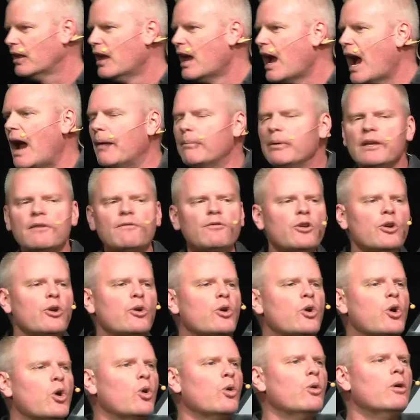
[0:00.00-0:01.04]
How many of you
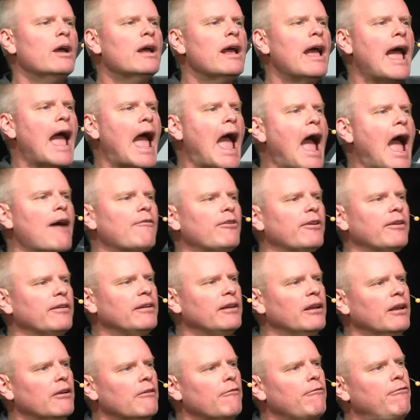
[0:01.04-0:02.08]
who ever
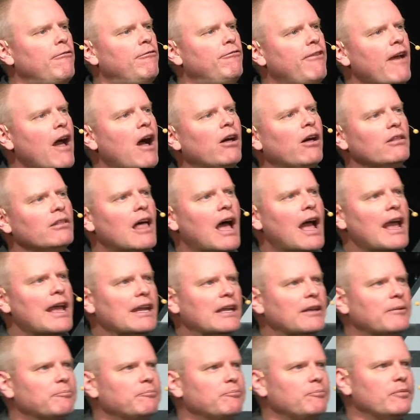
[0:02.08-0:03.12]
felt like